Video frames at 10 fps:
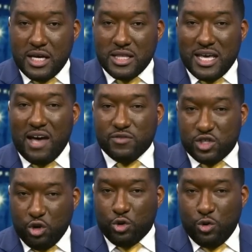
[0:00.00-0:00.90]
They have
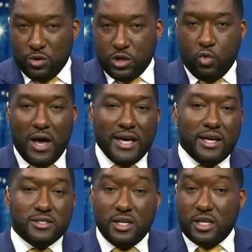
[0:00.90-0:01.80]
circled the
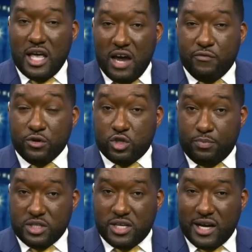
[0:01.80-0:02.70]
wagons in an effort to
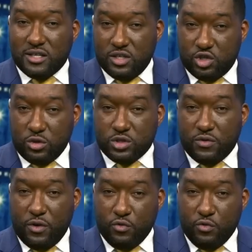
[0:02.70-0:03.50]
protect Joseph